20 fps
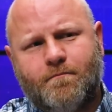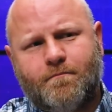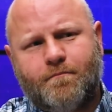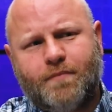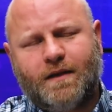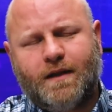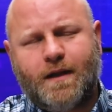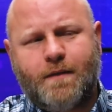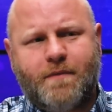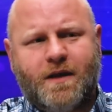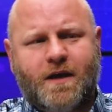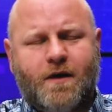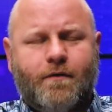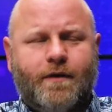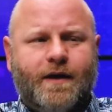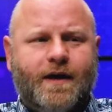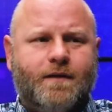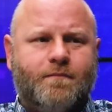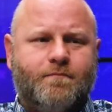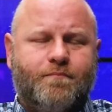But let me go
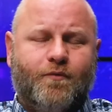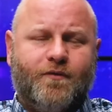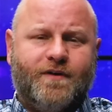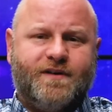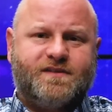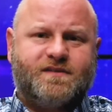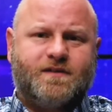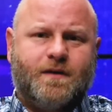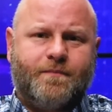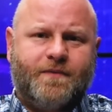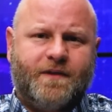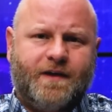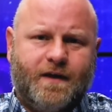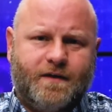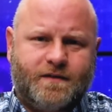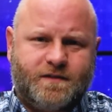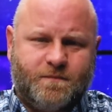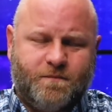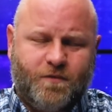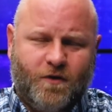ahead and point something
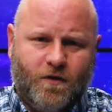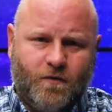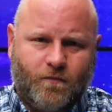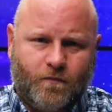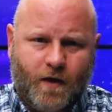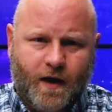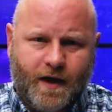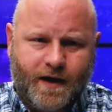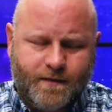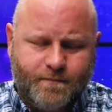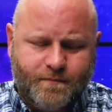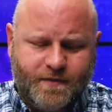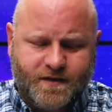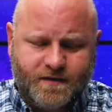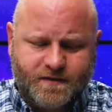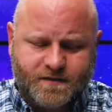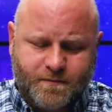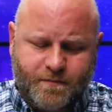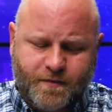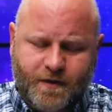out to Paul Ryan,
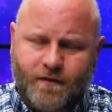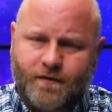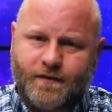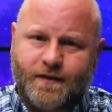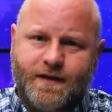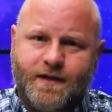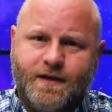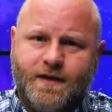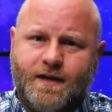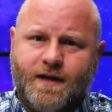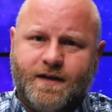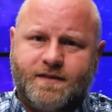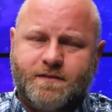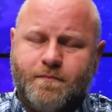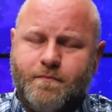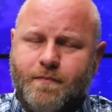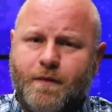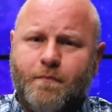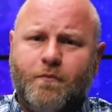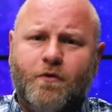because apparently he has
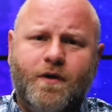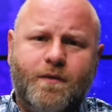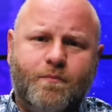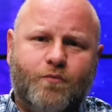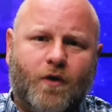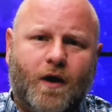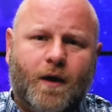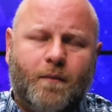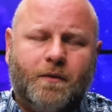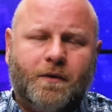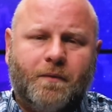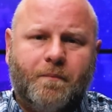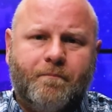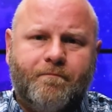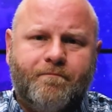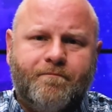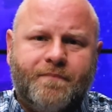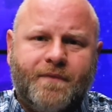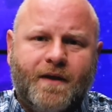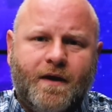a memory
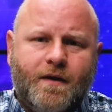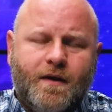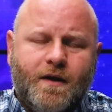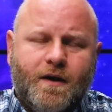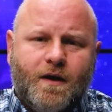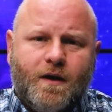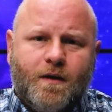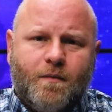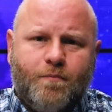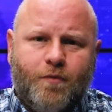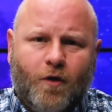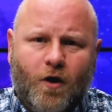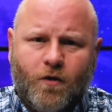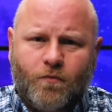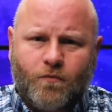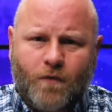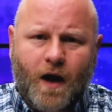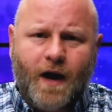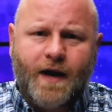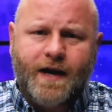problem.
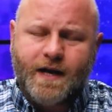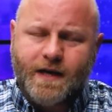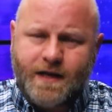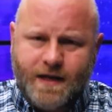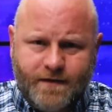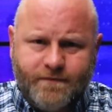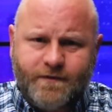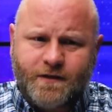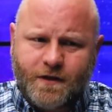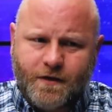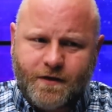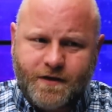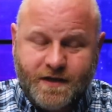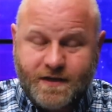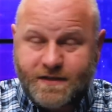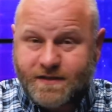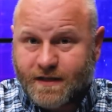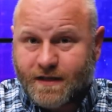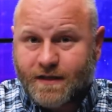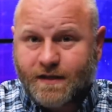Paul Ryan, even though
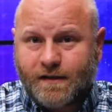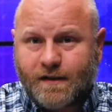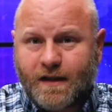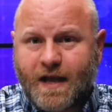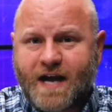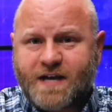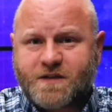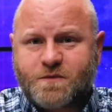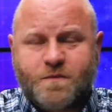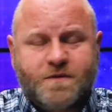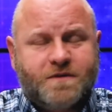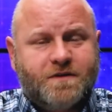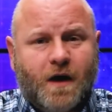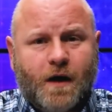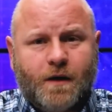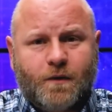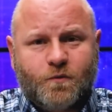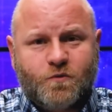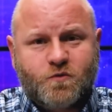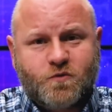you did clash with
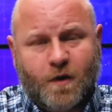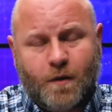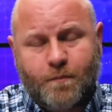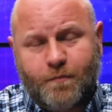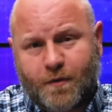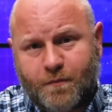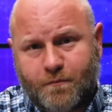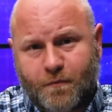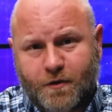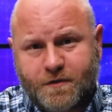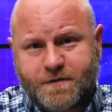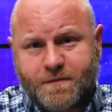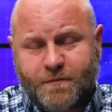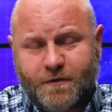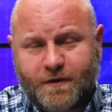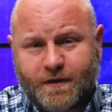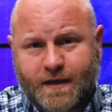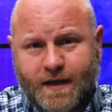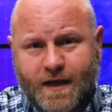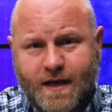Donald Trump on
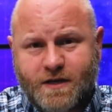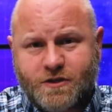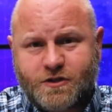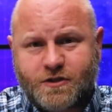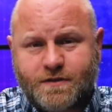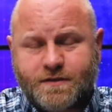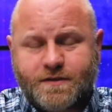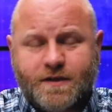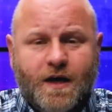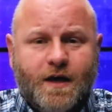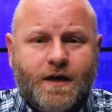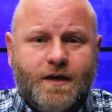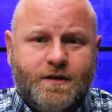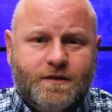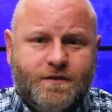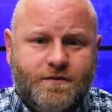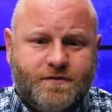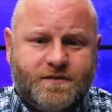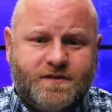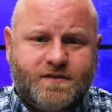multiple occasions,
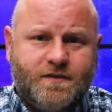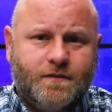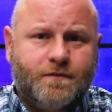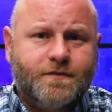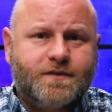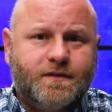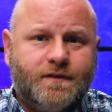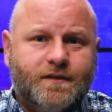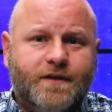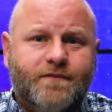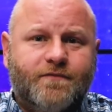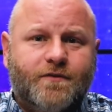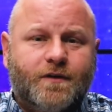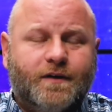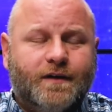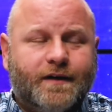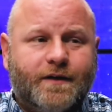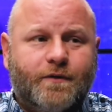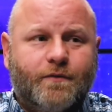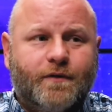you still
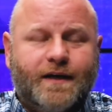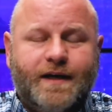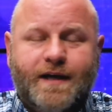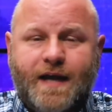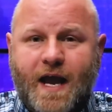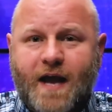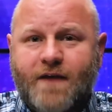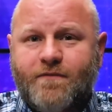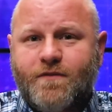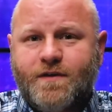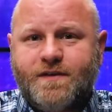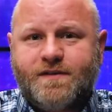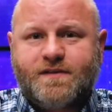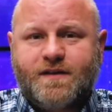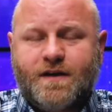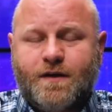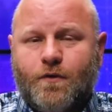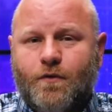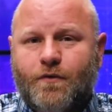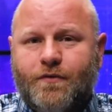delivered literally every
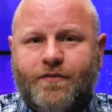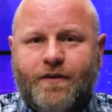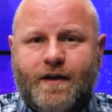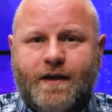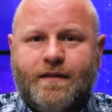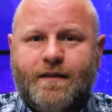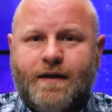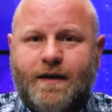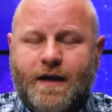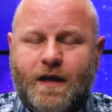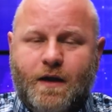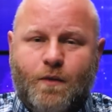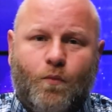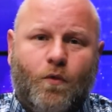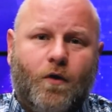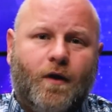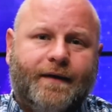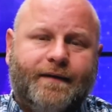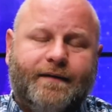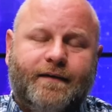single thing that he
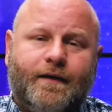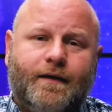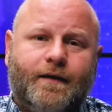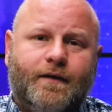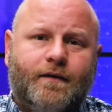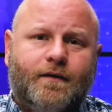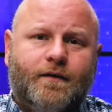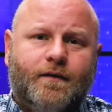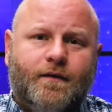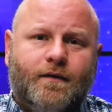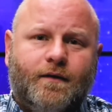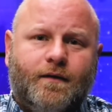wanted.